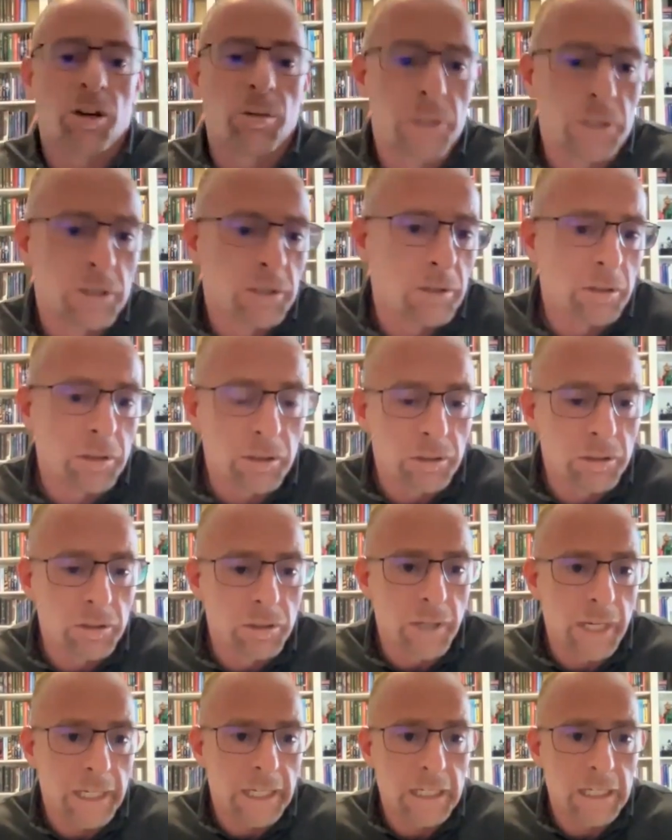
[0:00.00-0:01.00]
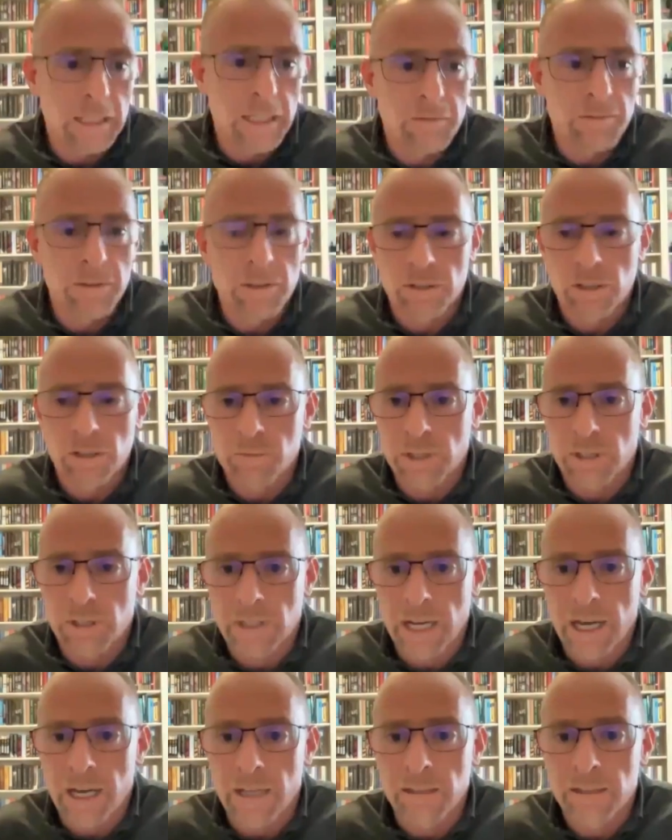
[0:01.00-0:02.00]
hermeneutical clue I can give you in terms of
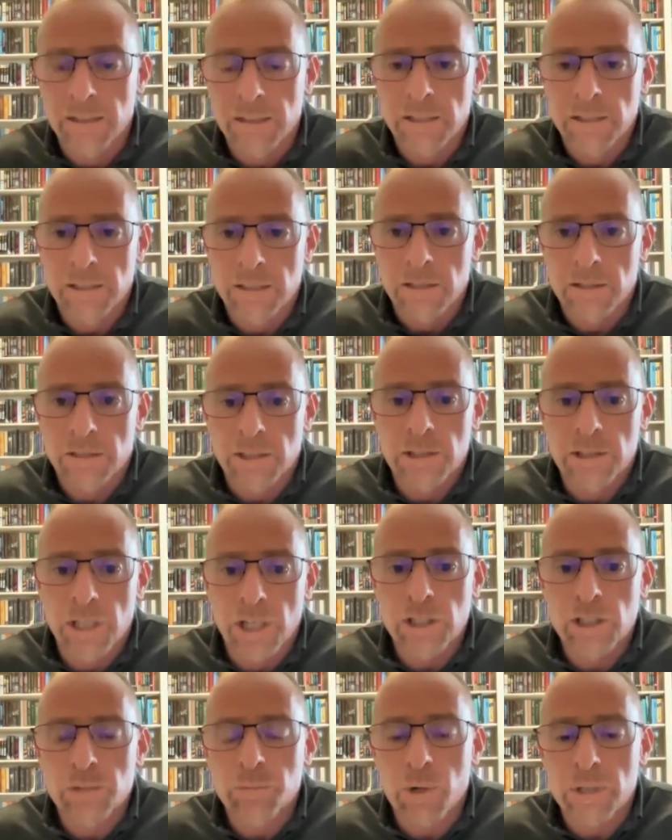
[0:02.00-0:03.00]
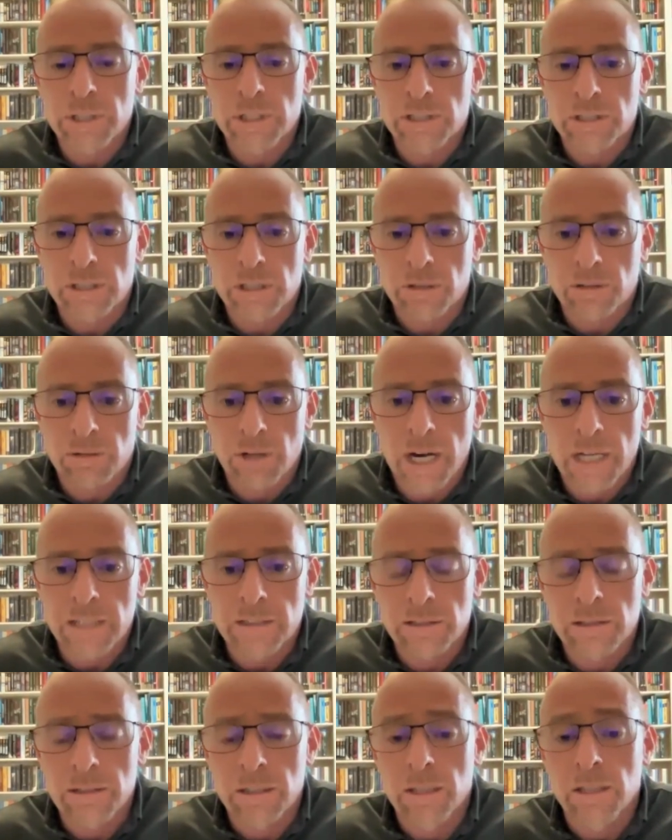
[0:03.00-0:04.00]
that. The judges point us to
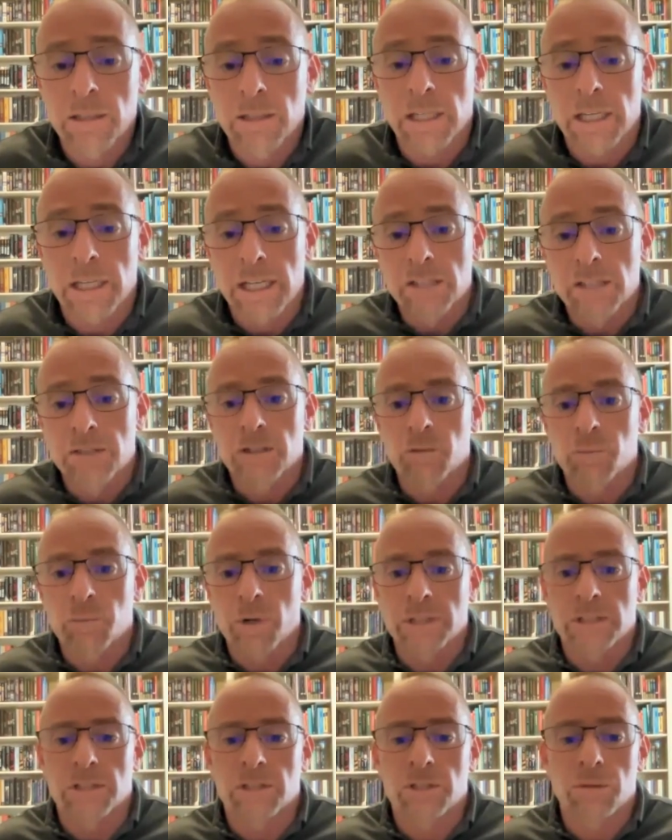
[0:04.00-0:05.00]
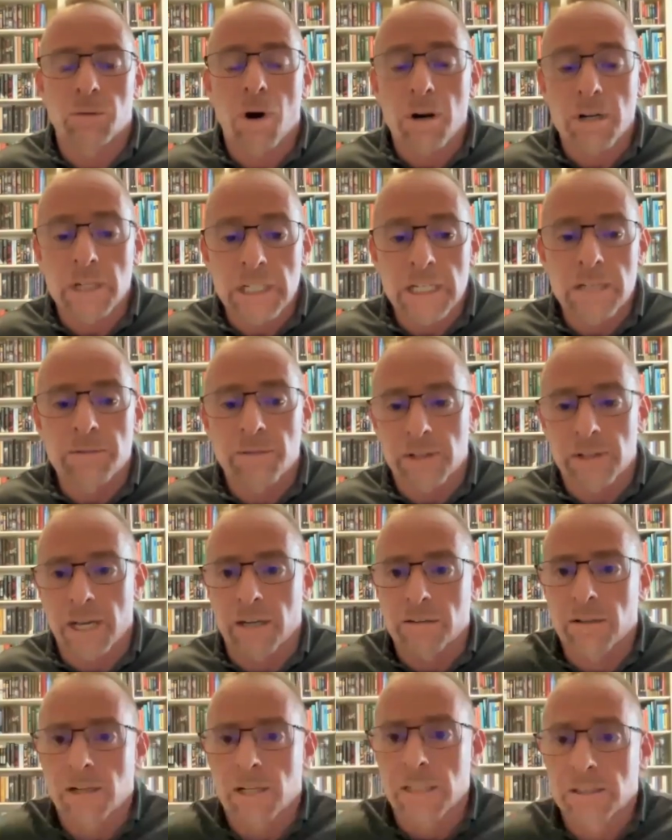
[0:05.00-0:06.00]
Christ. Israel points us to our need for
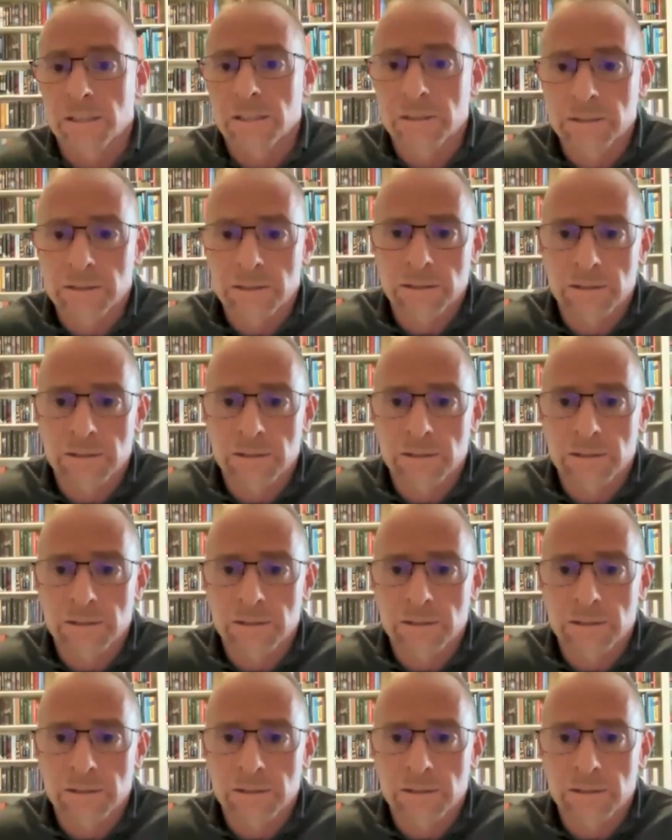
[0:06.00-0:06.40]
that Christ.